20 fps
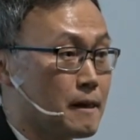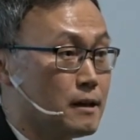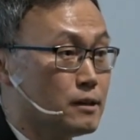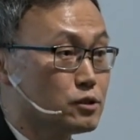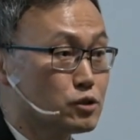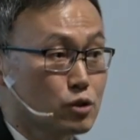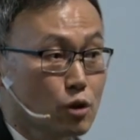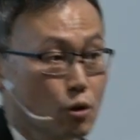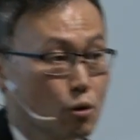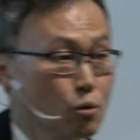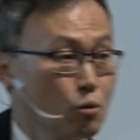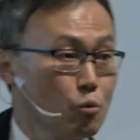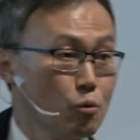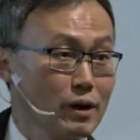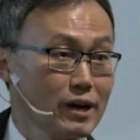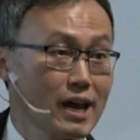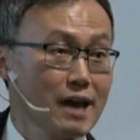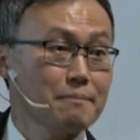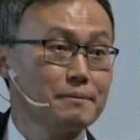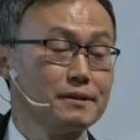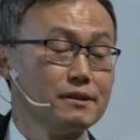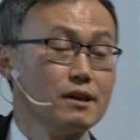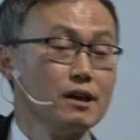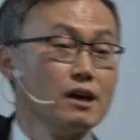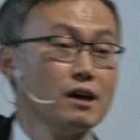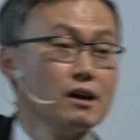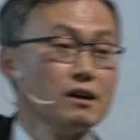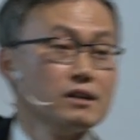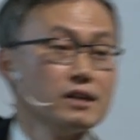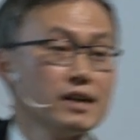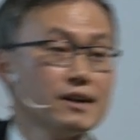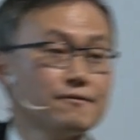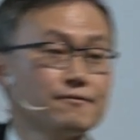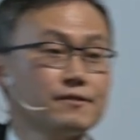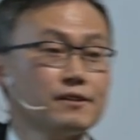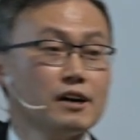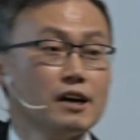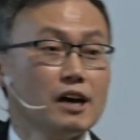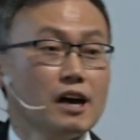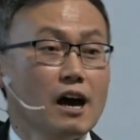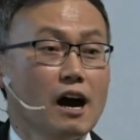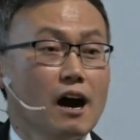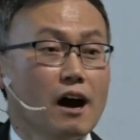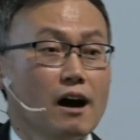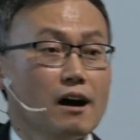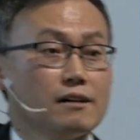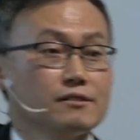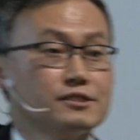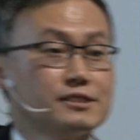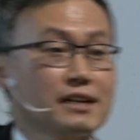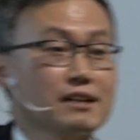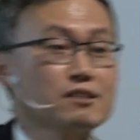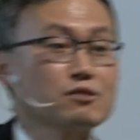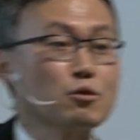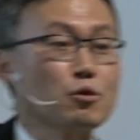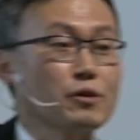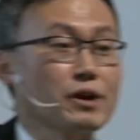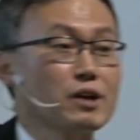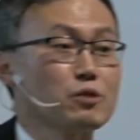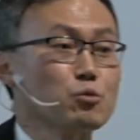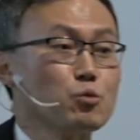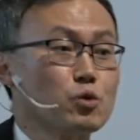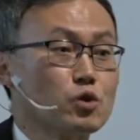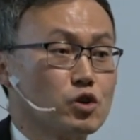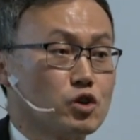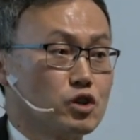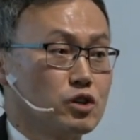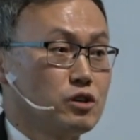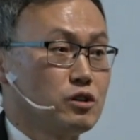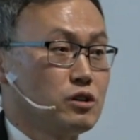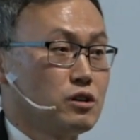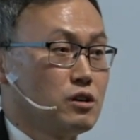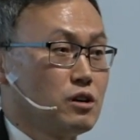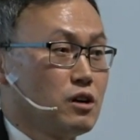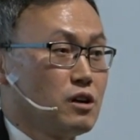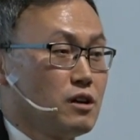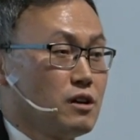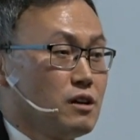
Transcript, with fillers: So what happened? If uh, Second Korean War,